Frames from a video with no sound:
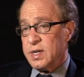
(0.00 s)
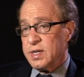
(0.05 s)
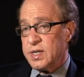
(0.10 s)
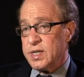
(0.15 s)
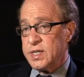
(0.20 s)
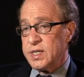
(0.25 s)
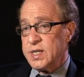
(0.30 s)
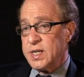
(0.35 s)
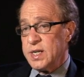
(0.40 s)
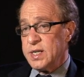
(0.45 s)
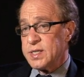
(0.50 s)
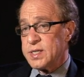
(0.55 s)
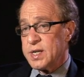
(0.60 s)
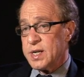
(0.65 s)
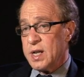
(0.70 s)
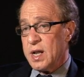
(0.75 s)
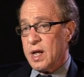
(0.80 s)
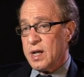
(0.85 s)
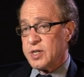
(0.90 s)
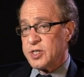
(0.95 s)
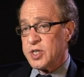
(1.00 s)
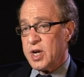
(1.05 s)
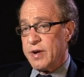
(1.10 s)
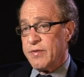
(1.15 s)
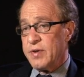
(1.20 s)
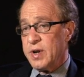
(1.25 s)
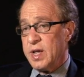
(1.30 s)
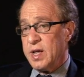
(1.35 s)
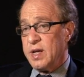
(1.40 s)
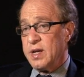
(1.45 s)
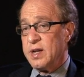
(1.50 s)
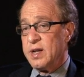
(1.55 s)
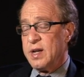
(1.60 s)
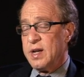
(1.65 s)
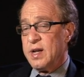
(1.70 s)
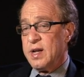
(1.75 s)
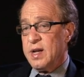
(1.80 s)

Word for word: disease and longevity,